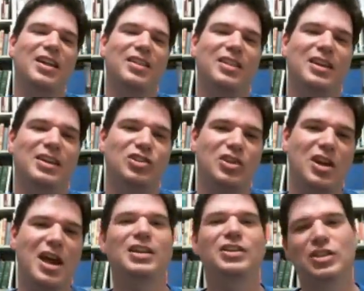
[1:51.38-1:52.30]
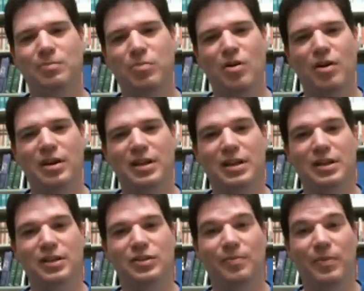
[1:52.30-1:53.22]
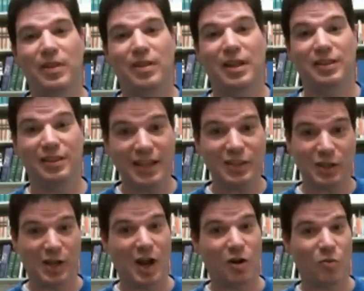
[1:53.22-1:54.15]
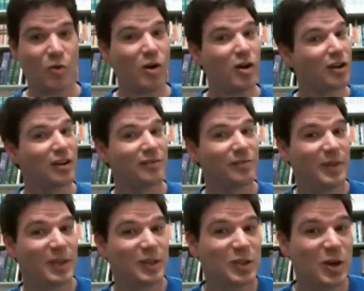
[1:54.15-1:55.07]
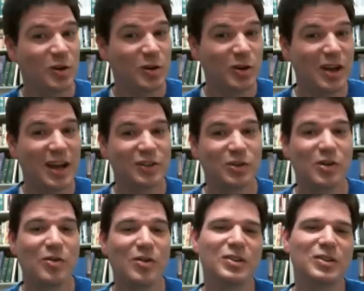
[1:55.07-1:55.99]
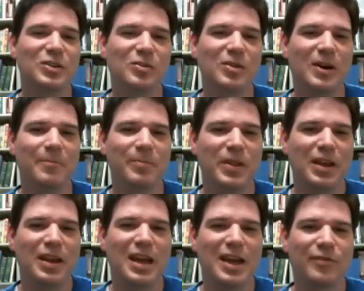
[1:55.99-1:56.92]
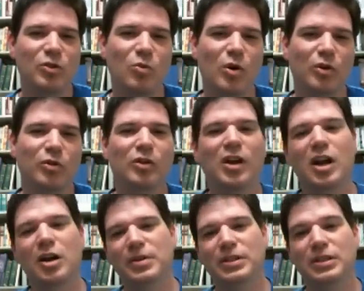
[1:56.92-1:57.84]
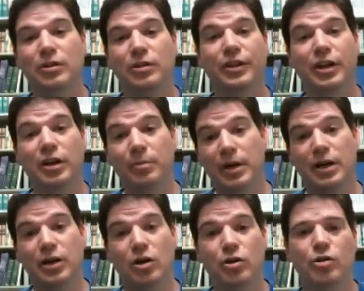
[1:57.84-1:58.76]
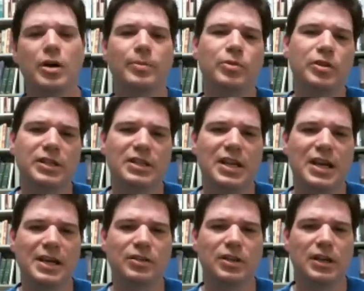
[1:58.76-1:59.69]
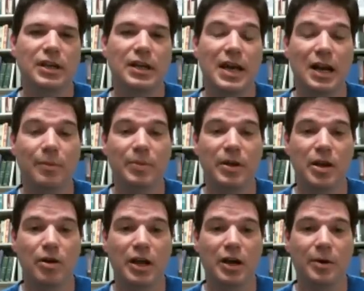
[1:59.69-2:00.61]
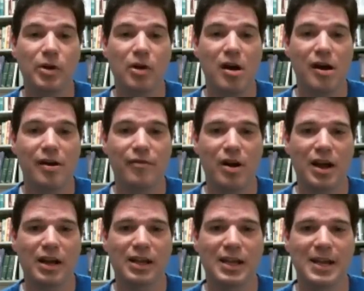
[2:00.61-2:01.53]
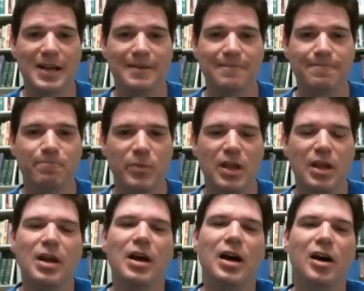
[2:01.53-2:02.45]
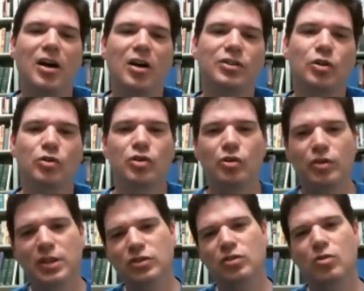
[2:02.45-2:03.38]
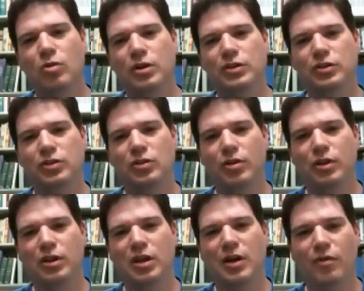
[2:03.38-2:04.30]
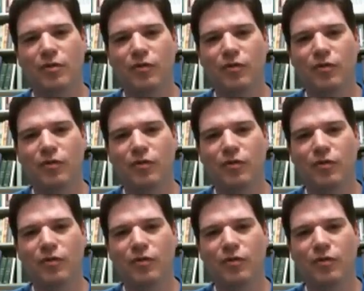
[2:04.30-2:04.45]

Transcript: The challenging part is that that's a lot of work, and so you guys are going to have to work through a lot of material there, but I know you're up to the task, and I'll be here to help you however I can. Also, too, this course is going to cover